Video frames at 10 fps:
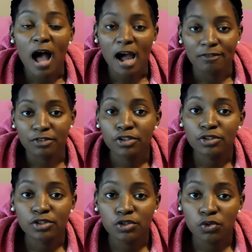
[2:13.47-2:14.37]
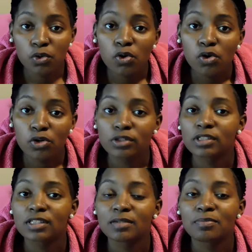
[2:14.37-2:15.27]
after school,
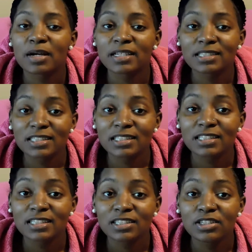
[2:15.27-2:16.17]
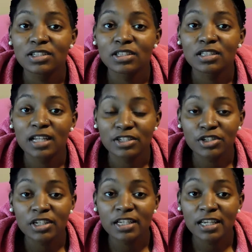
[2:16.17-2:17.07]
the bus that you're
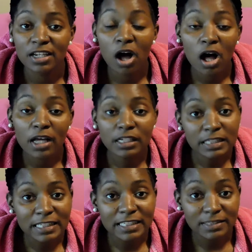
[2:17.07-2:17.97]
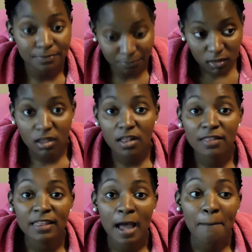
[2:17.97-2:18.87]
gonna get on,
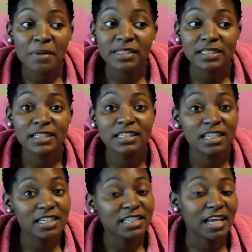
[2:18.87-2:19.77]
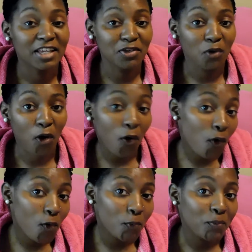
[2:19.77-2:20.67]
that bus is gonna take you
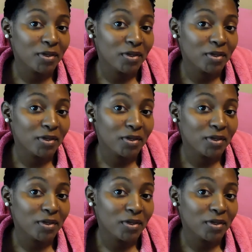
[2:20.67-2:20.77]
home.